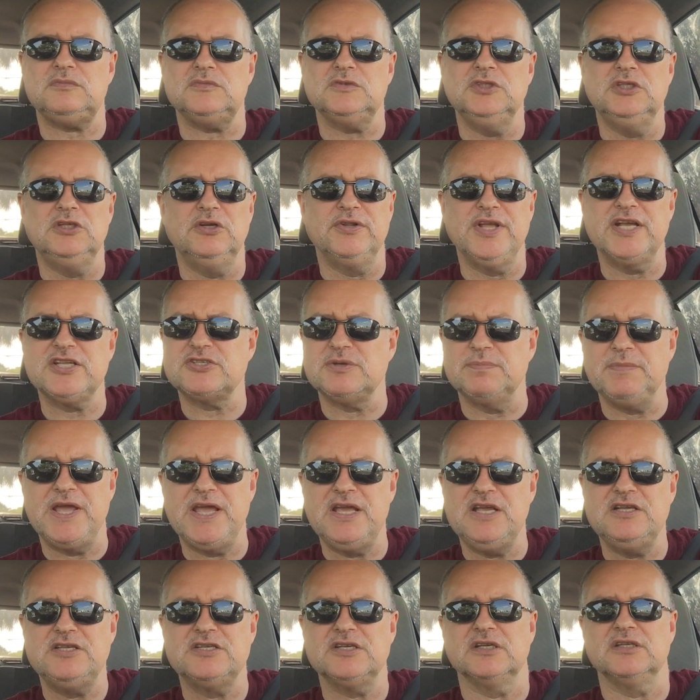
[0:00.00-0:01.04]
That's
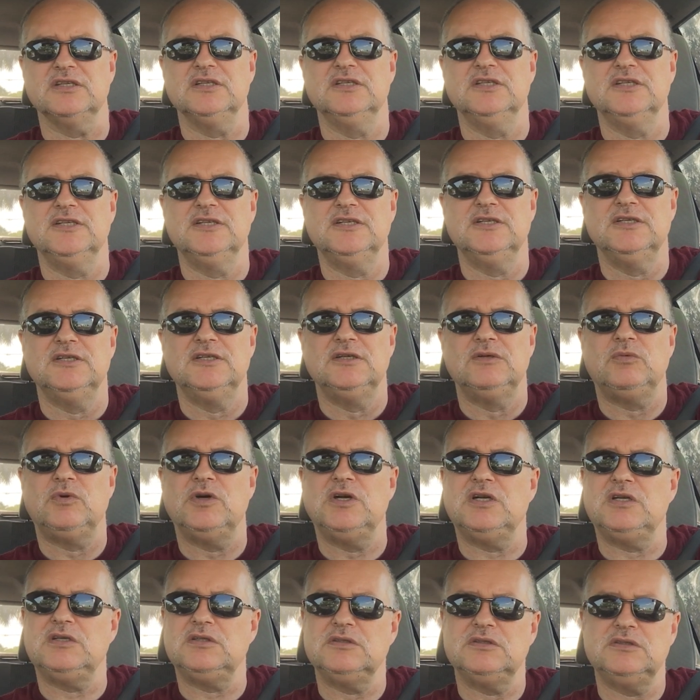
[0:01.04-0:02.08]
amazing.
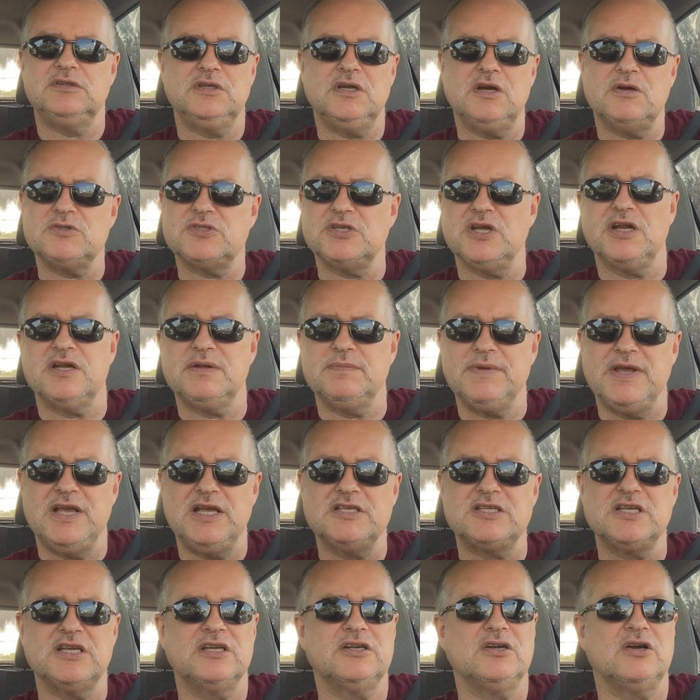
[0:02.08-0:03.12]
Well, no, it's not
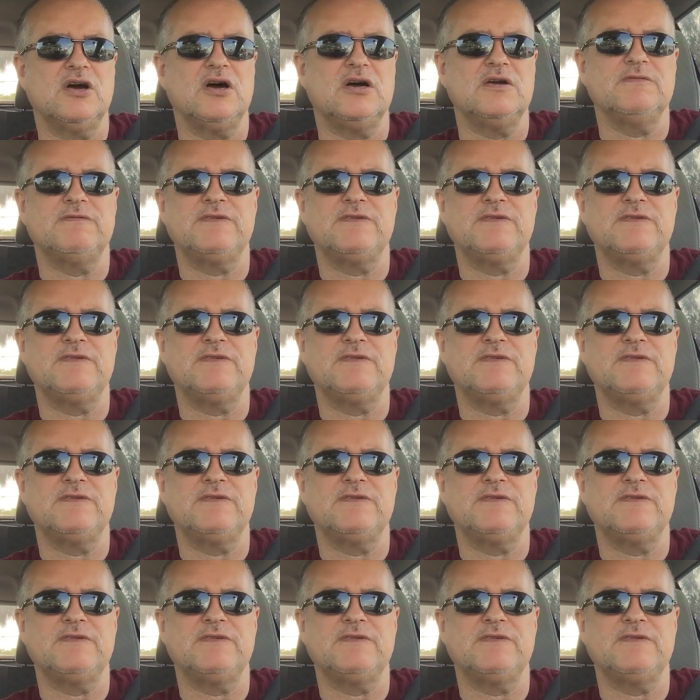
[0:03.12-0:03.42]
amazing at all.